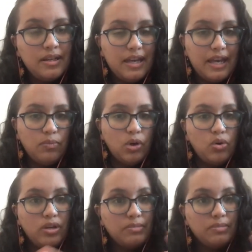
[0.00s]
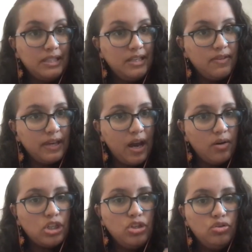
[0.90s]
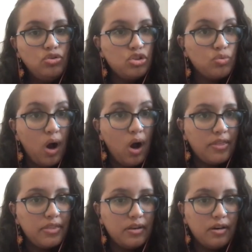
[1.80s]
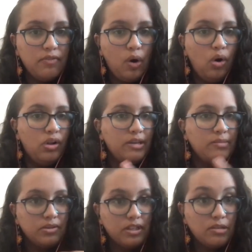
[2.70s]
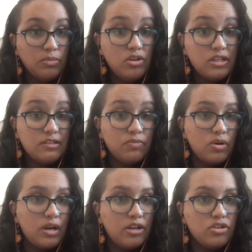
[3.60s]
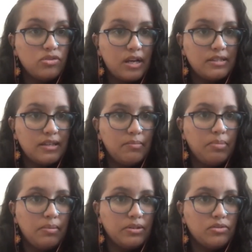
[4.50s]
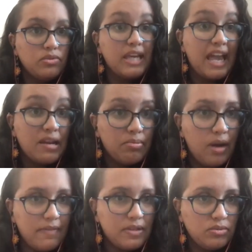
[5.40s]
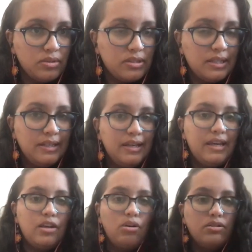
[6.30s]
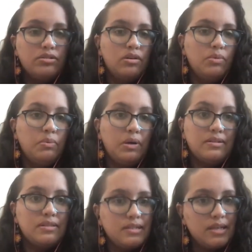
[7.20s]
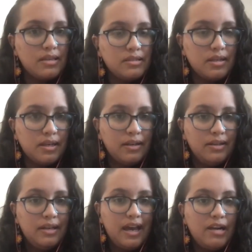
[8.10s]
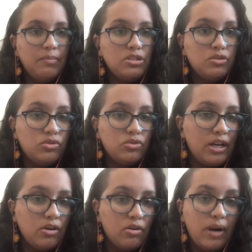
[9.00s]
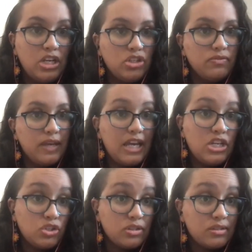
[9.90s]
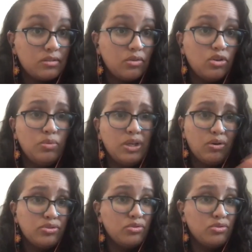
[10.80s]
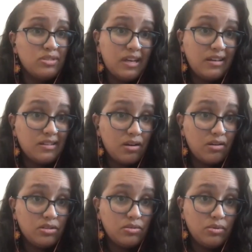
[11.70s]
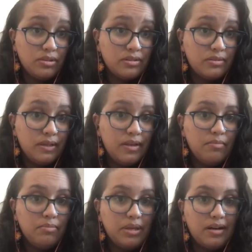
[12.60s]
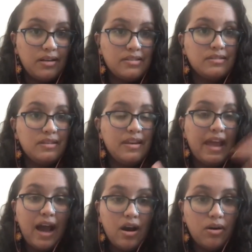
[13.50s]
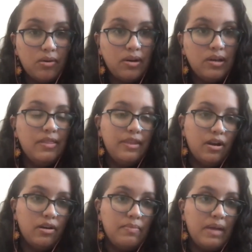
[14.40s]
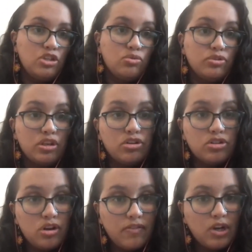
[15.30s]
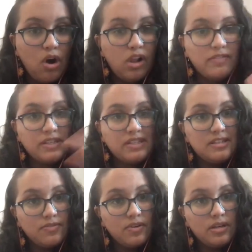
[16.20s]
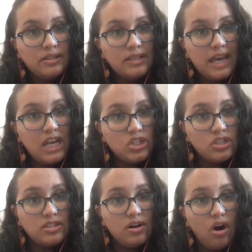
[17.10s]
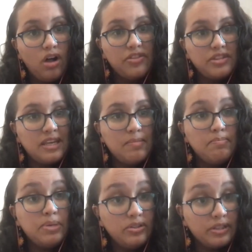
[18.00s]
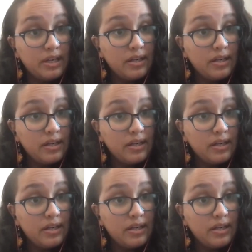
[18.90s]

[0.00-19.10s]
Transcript: And we're going to be leaving out a huge swath of whole immigrant communities if we're not addressing public schools and private schools. And also, we want to see testing at a much greater range of ages. So could we also do secondary schools? Because now there are many schools that are serving all of these different ages, all at the same building.